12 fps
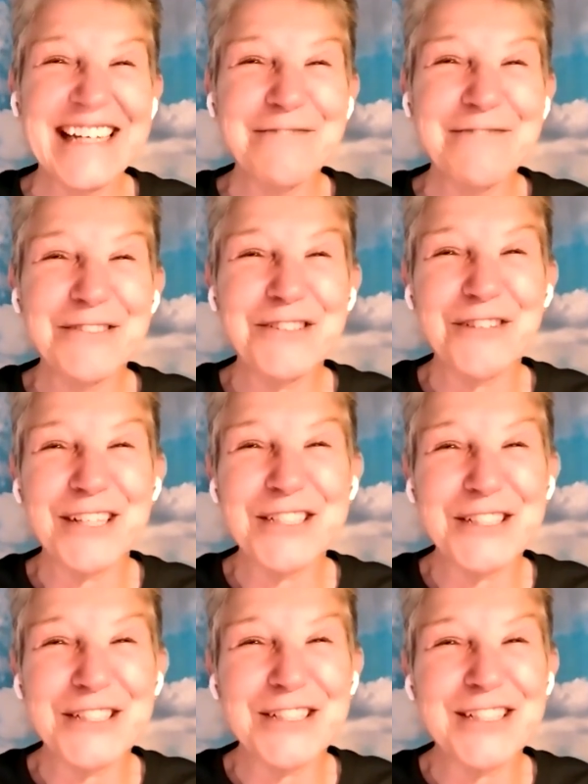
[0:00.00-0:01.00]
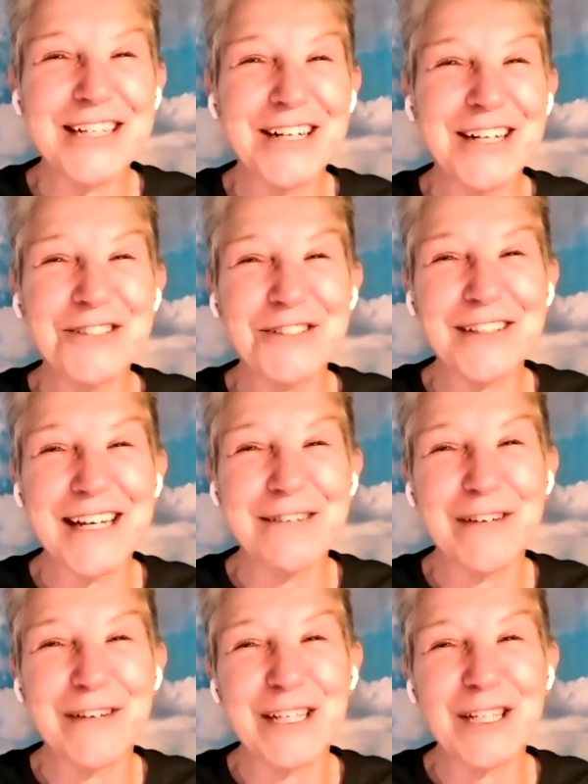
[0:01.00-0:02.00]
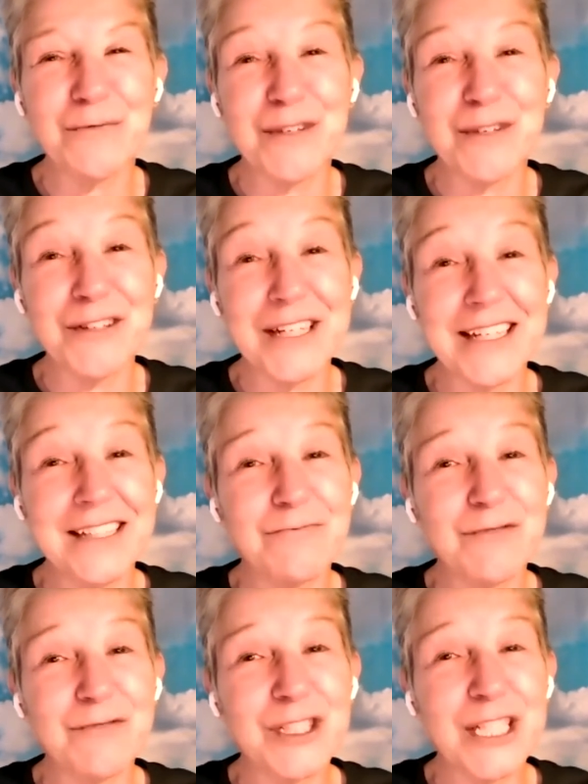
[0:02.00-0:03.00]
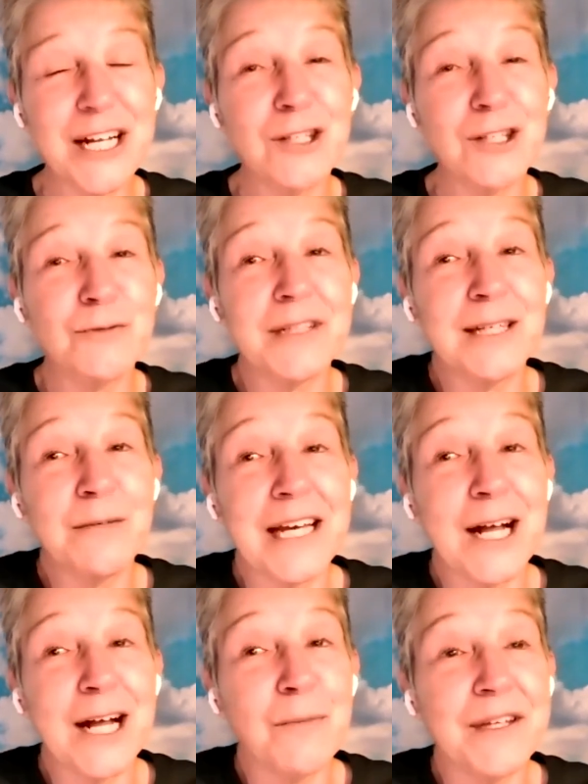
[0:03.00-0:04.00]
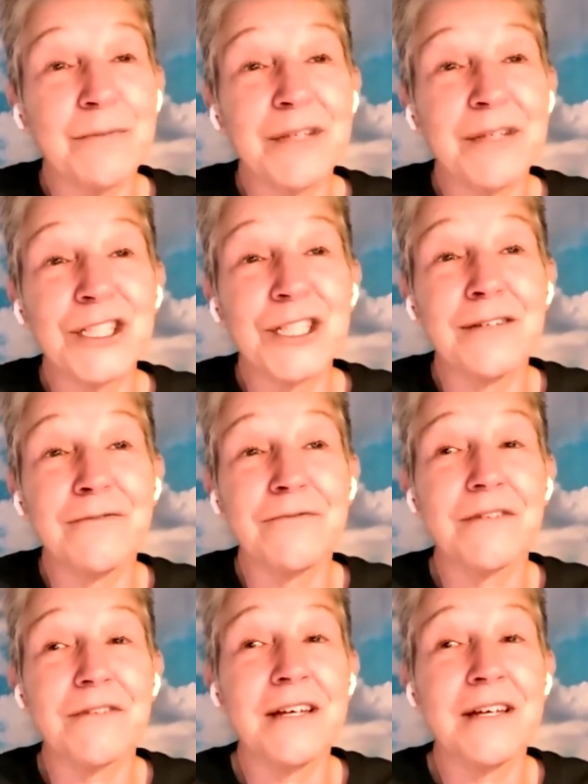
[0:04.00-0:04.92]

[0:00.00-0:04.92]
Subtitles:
infrastructure, cultural life, and community, she'd ultimately be helping them achieve